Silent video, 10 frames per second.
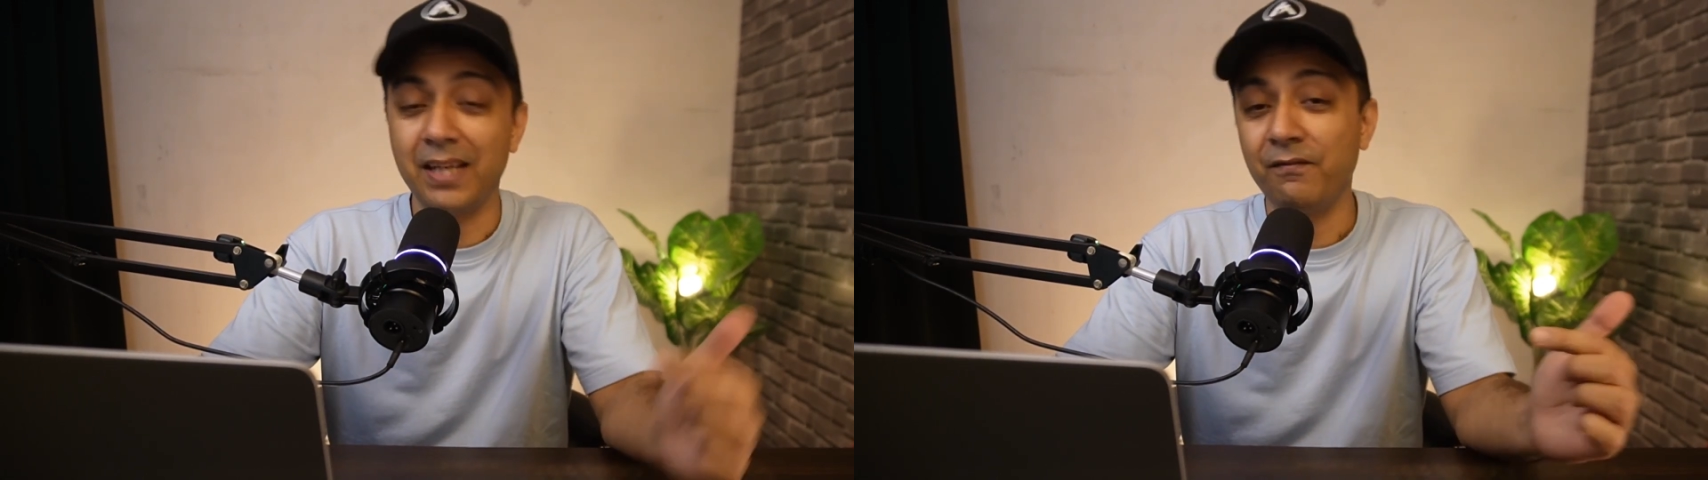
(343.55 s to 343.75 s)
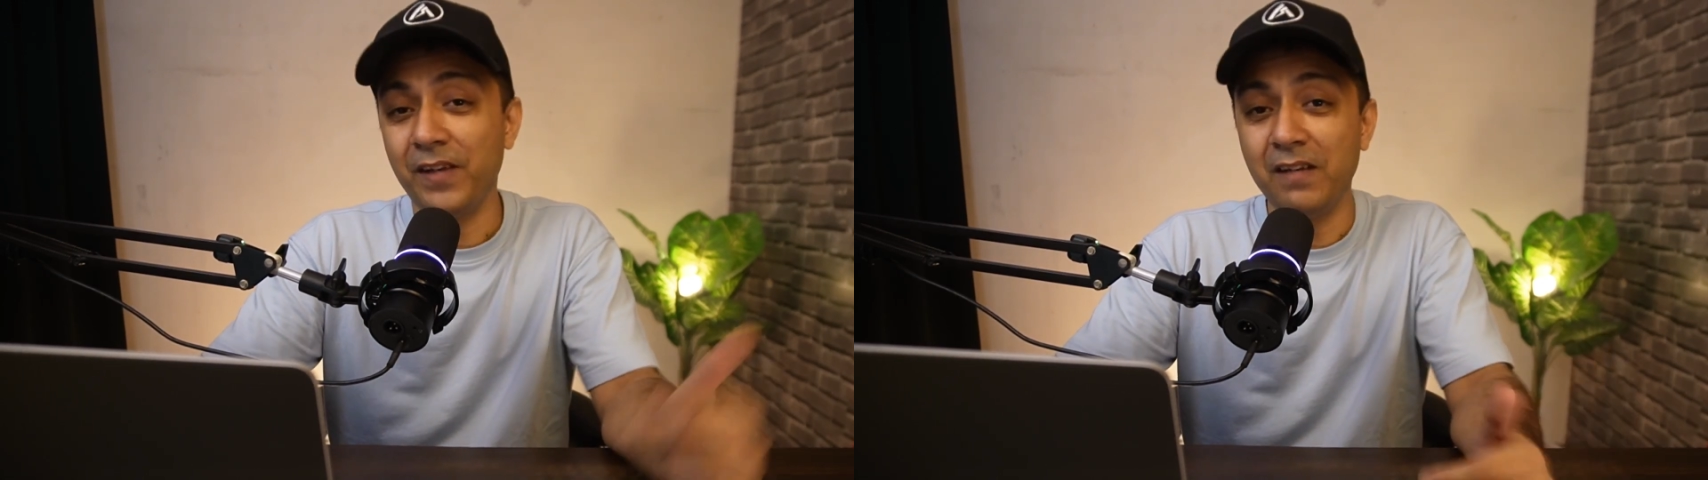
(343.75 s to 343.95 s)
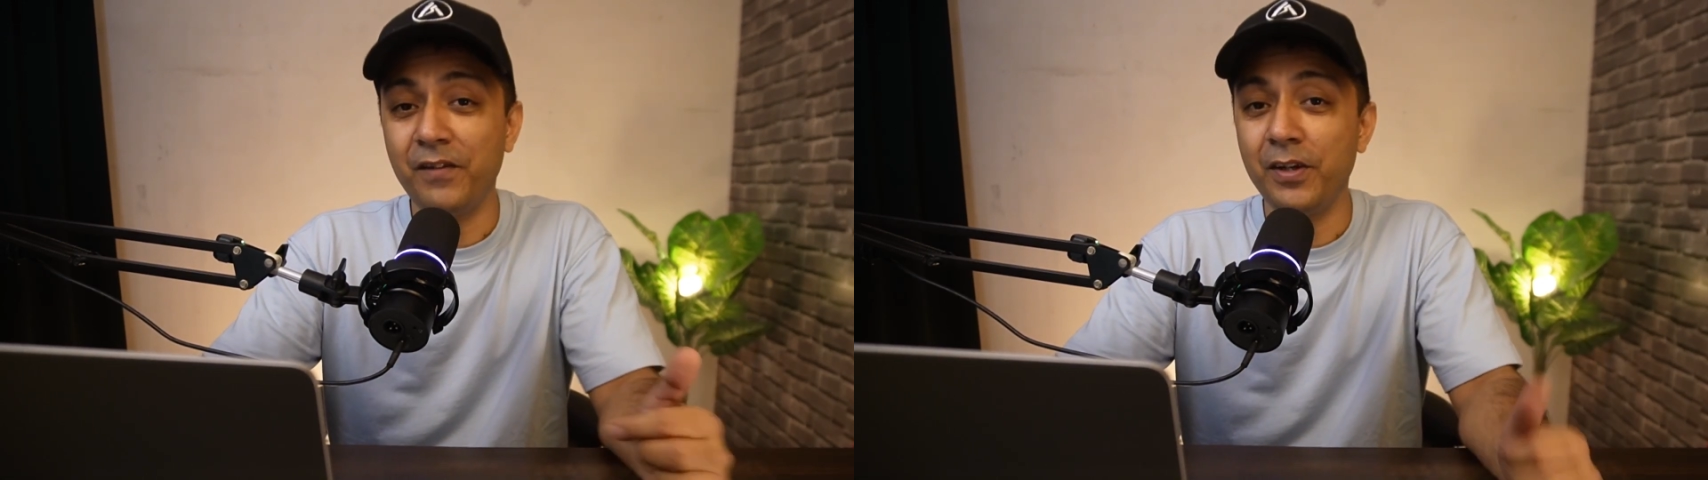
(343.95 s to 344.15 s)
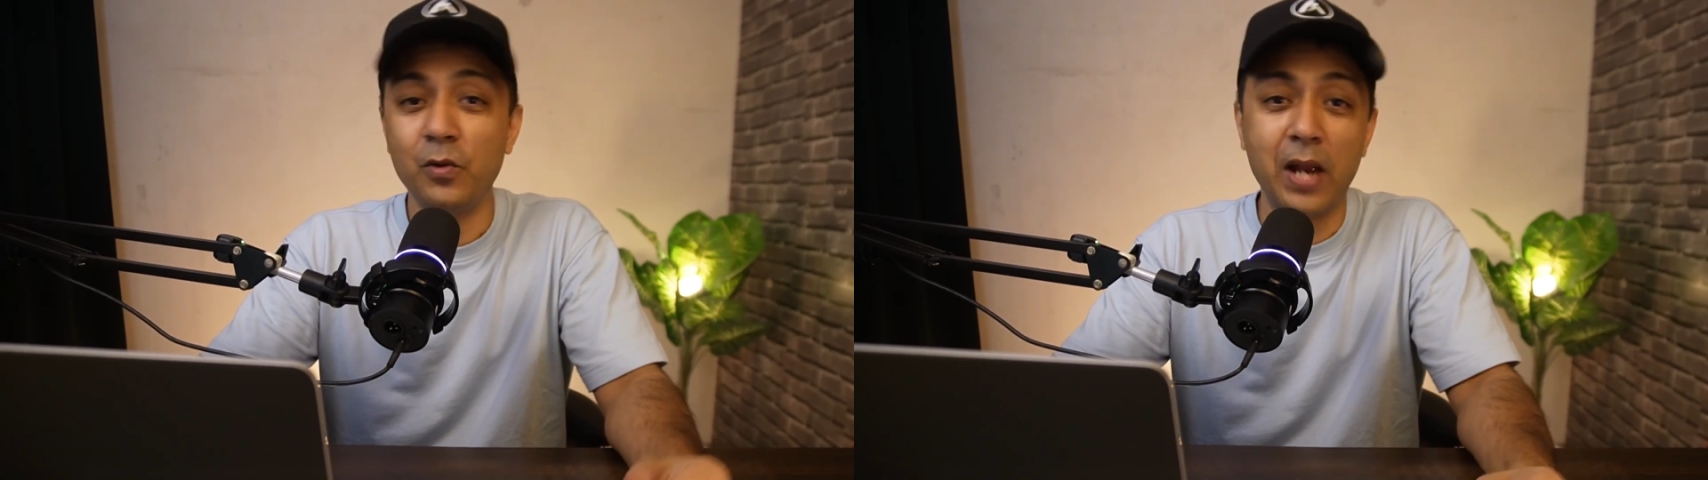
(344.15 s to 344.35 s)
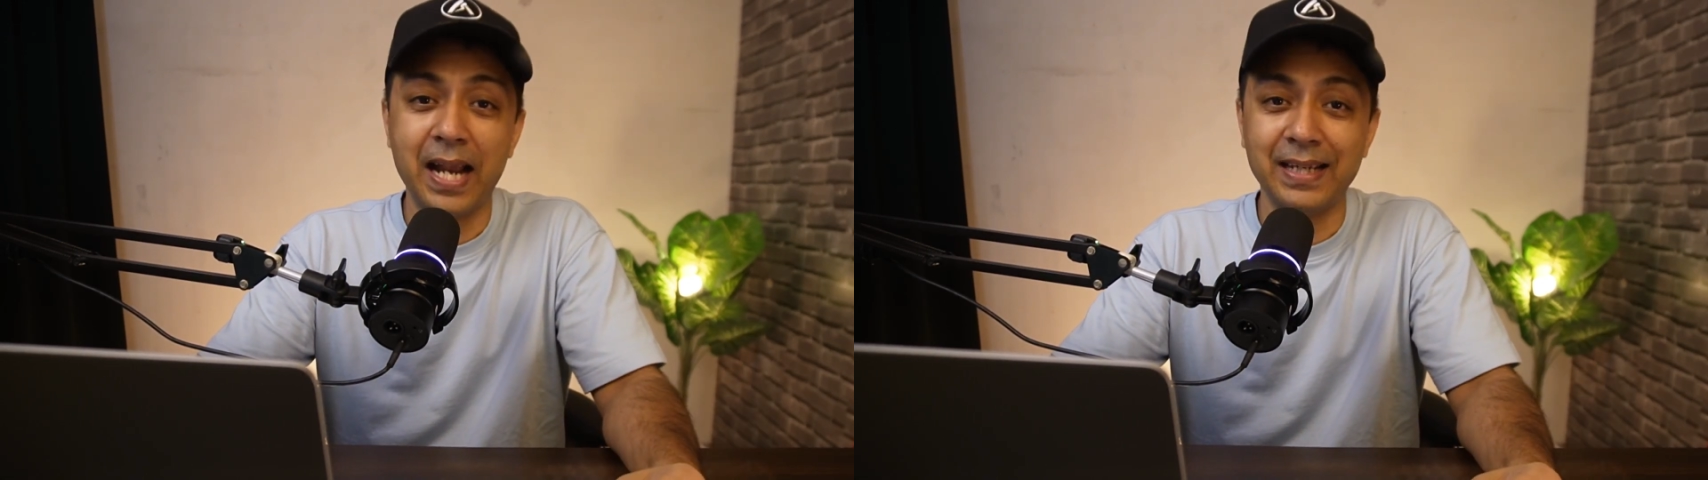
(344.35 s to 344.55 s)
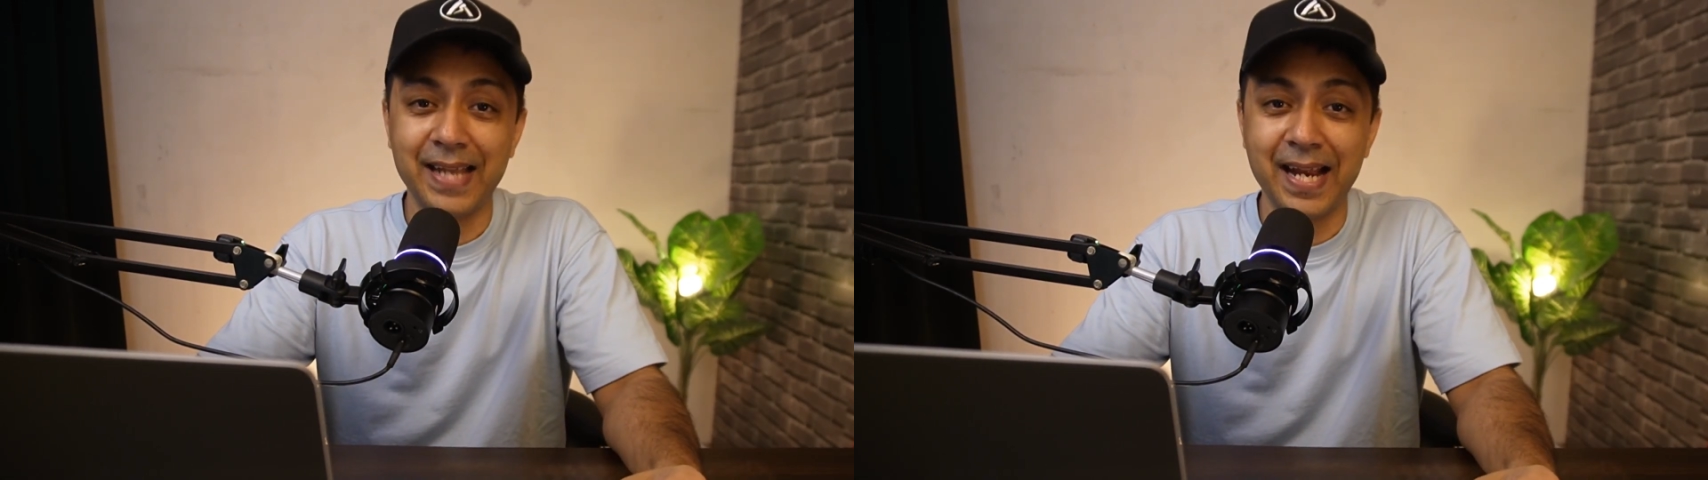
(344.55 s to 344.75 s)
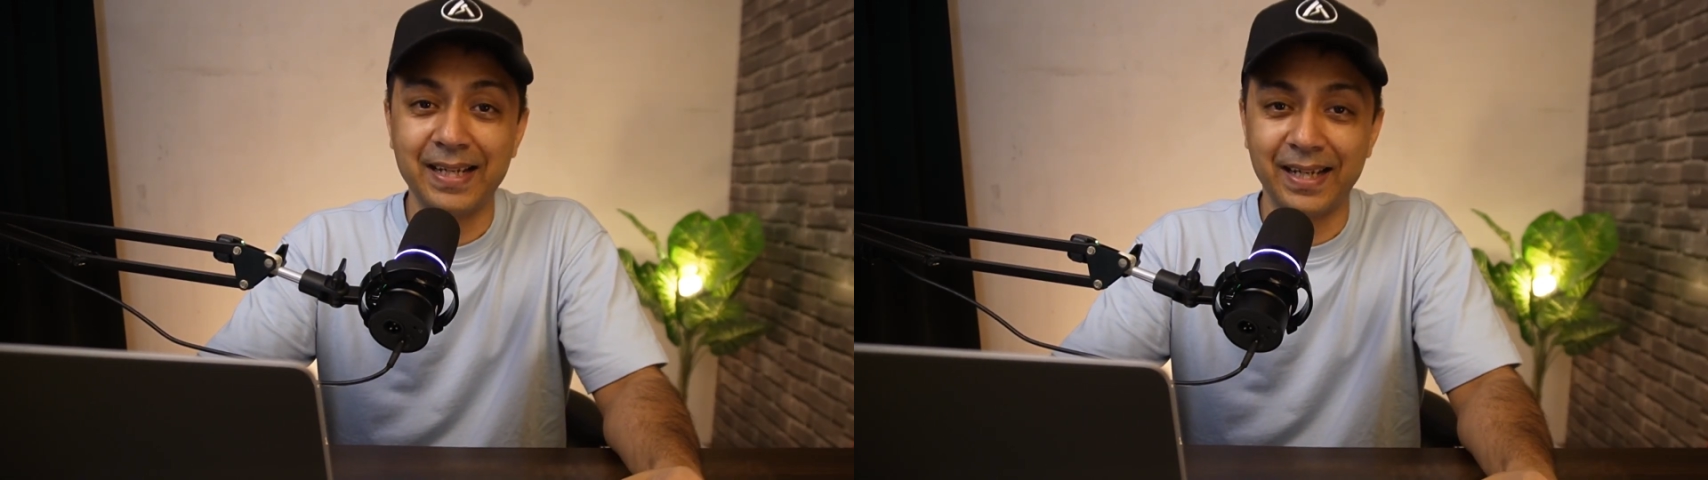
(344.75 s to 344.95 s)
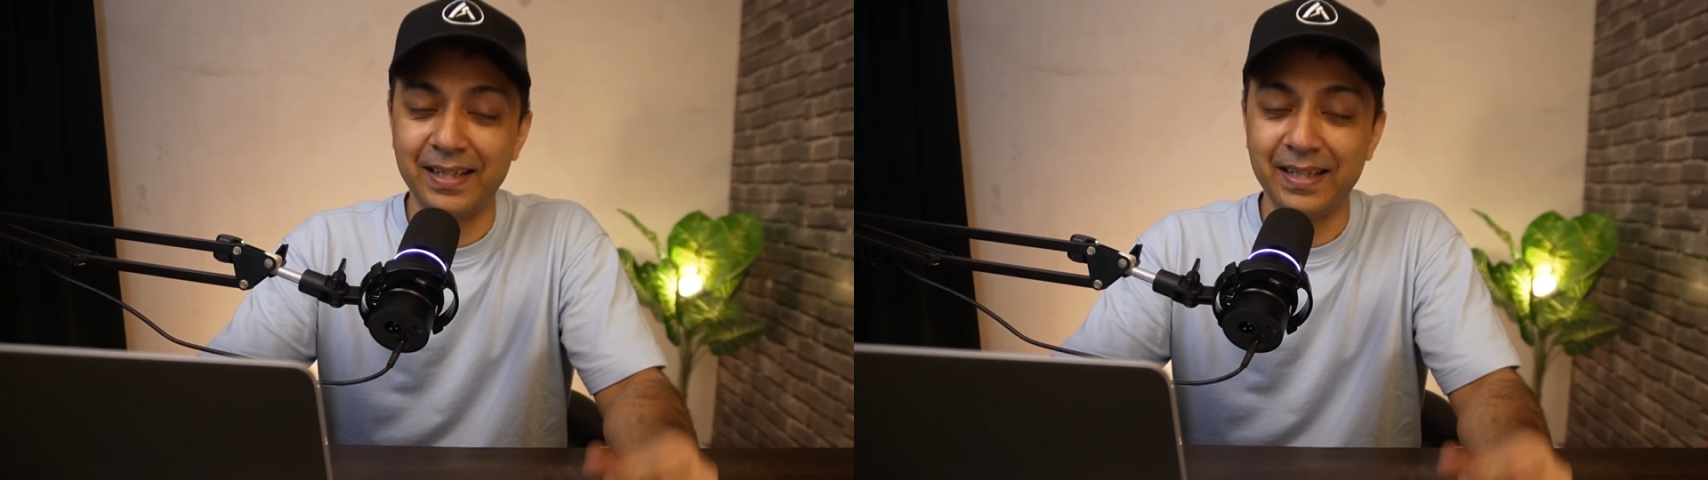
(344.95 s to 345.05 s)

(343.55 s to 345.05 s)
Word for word: then feel free to add that